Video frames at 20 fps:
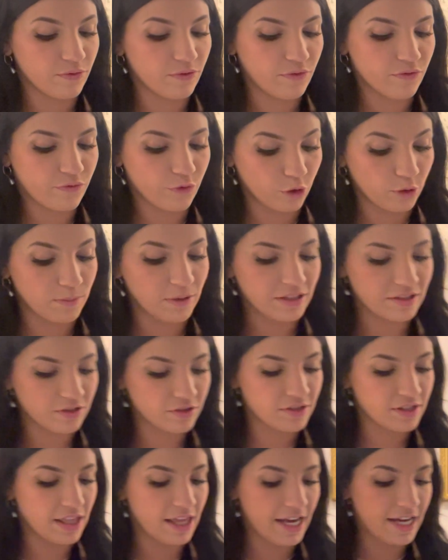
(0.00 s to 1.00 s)
for
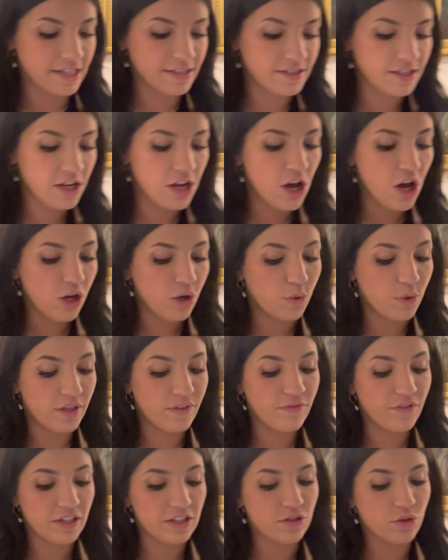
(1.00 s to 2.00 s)
Brussels lace,
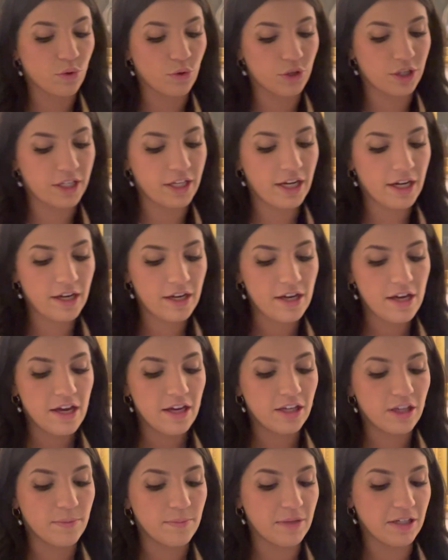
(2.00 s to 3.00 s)
Queen Victoria
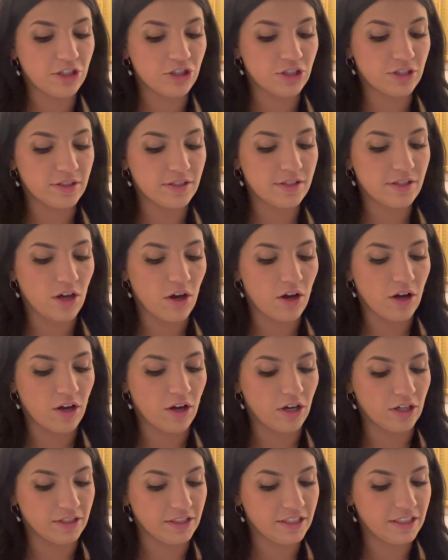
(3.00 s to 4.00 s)
commissioned
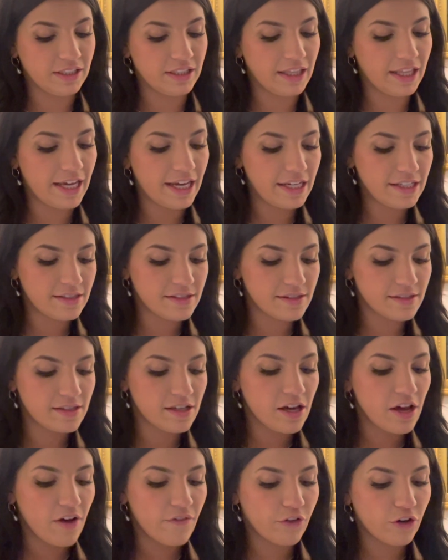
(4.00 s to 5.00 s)
Honton lace
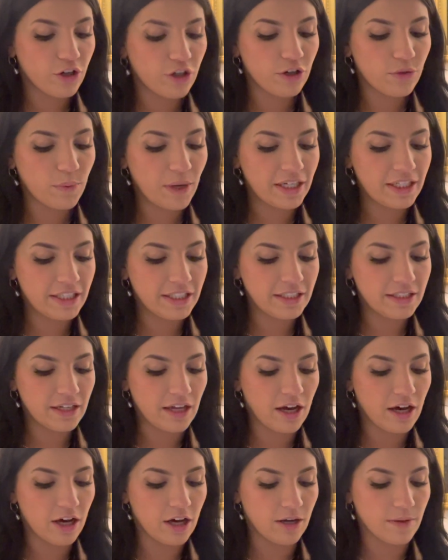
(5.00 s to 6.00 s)
for her wedding,
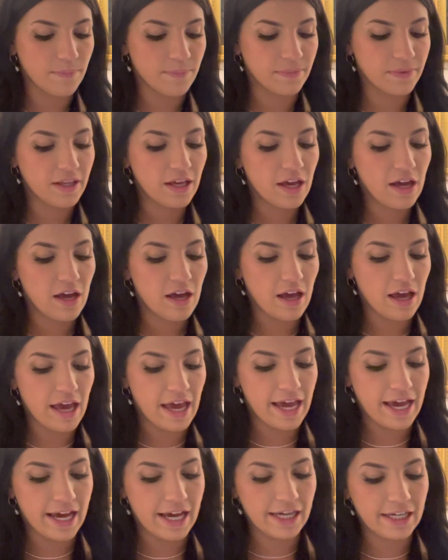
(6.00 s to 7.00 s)

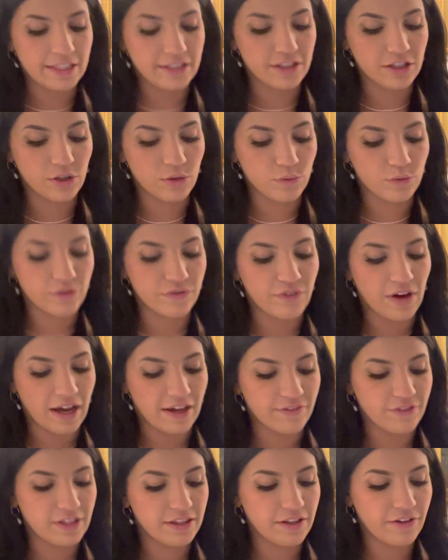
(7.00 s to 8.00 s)
and
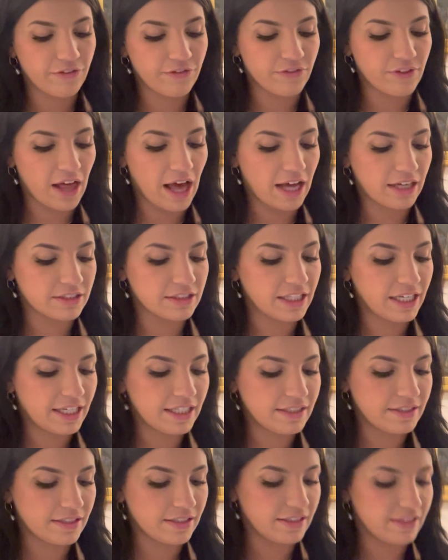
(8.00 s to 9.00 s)
reviving the flag
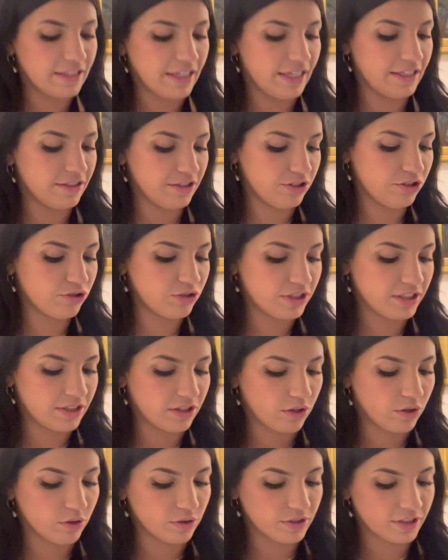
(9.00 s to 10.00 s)
lace industry in
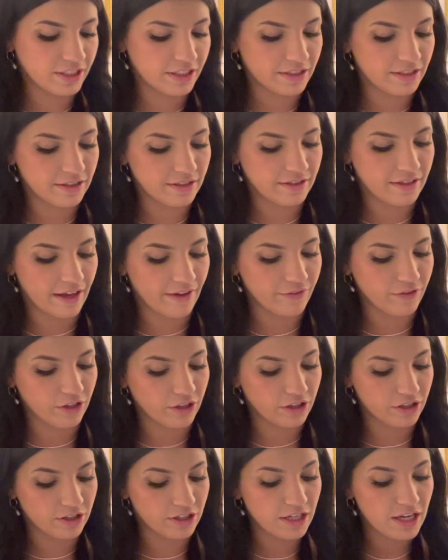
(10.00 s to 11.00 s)
Holton
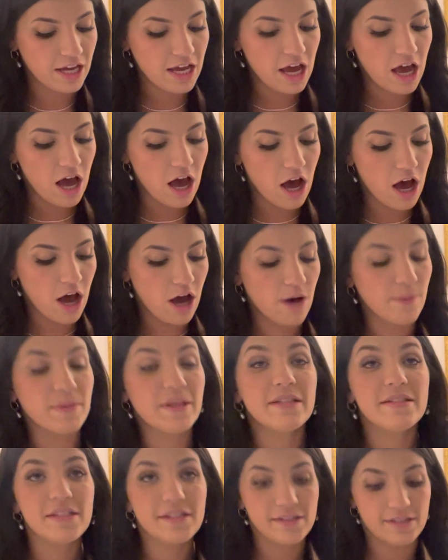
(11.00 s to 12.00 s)
Devion.
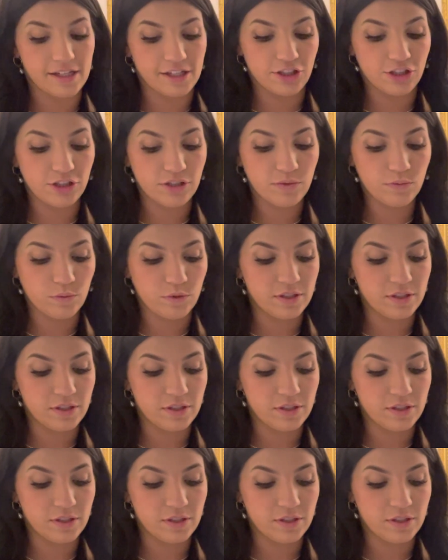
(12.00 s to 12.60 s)
This decision